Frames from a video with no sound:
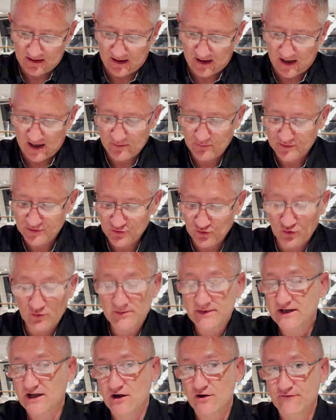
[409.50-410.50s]
would normally
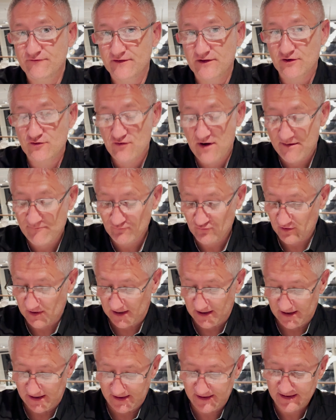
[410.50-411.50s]
go for the creme
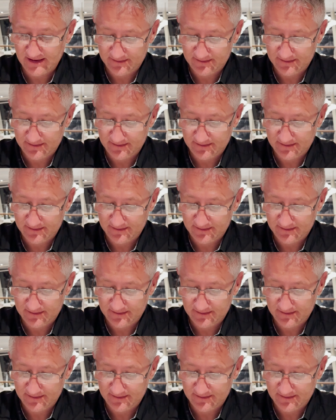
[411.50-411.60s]
brulee,